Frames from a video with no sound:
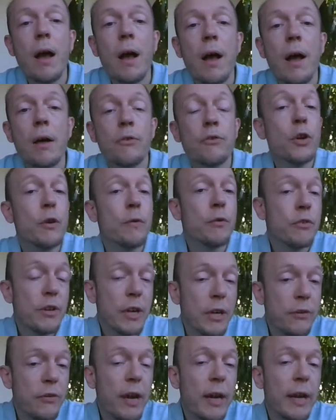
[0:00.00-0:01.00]

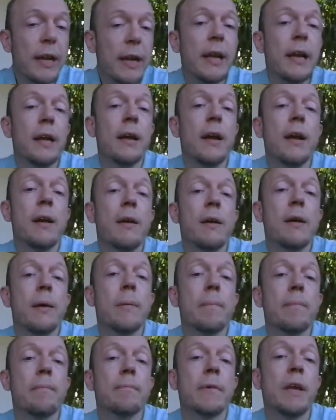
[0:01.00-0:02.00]
Server-side tracking
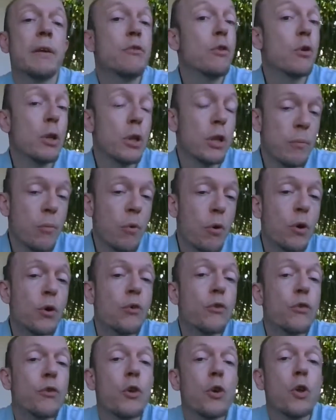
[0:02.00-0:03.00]
gives you a lot more
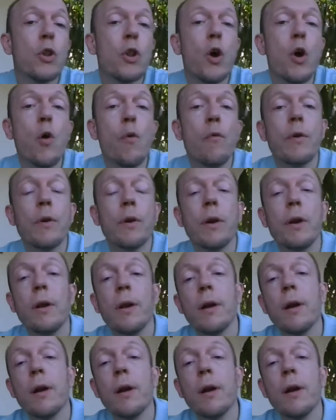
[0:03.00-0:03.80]
control over